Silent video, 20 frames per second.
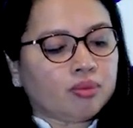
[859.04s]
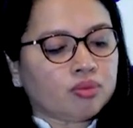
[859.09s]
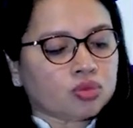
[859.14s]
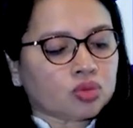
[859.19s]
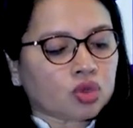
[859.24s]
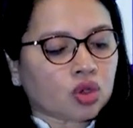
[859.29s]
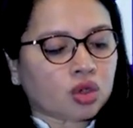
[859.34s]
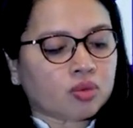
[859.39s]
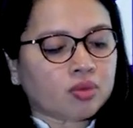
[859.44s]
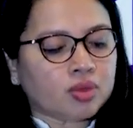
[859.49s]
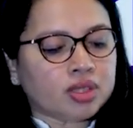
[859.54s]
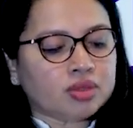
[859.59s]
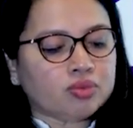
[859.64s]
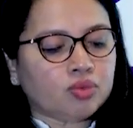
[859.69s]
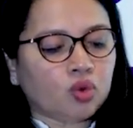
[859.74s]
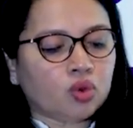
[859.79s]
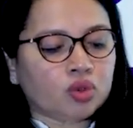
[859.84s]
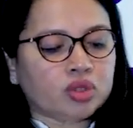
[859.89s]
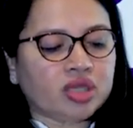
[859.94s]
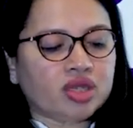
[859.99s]
Normal
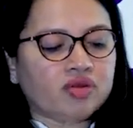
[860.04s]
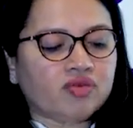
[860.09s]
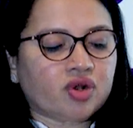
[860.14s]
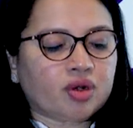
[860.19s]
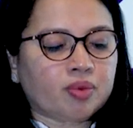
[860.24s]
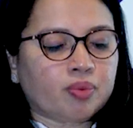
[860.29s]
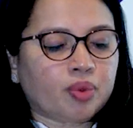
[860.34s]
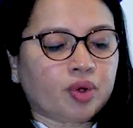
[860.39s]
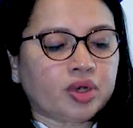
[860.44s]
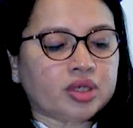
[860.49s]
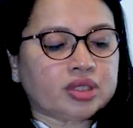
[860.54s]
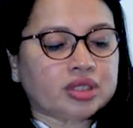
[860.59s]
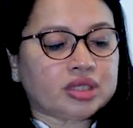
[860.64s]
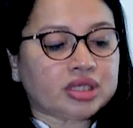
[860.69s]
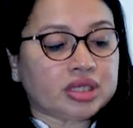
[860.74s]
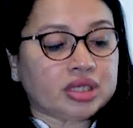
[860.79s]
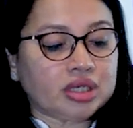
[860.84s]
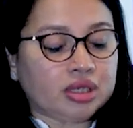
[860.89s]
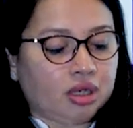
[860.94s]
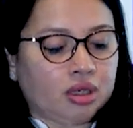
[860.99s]
more than
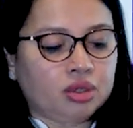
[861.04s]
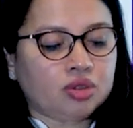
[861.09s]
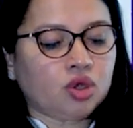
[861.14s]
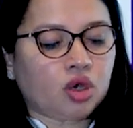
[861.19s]
1.3.